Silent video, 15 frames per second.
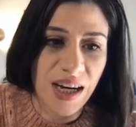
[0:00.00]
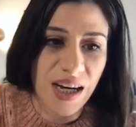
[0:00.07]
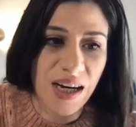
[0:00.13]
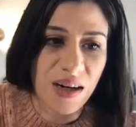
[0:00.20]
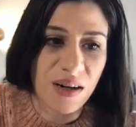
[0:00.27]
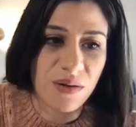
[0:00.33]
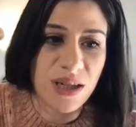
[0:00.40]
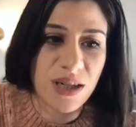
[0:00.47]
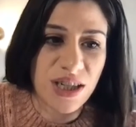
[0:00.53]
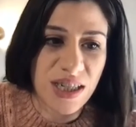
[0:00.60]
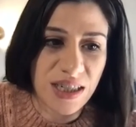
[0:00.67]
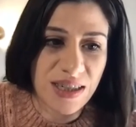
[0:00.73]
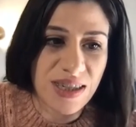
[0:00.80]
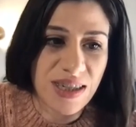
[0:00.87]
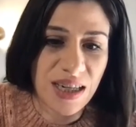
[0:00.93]
which
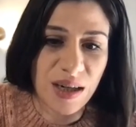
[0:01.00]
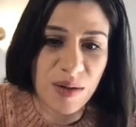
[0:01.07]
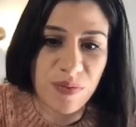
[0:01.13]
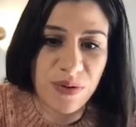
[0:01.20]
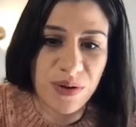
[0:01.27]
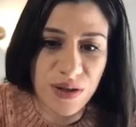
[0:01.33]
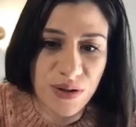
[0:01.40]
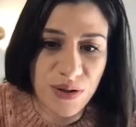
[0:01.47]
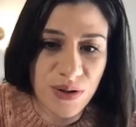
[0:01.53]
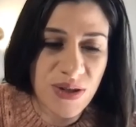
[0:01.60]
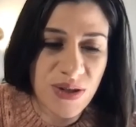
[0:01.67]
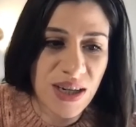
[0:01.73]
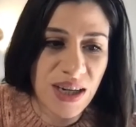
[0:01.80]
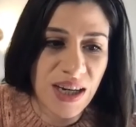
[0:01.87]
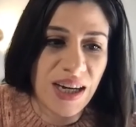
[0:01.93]
Dilcia produced,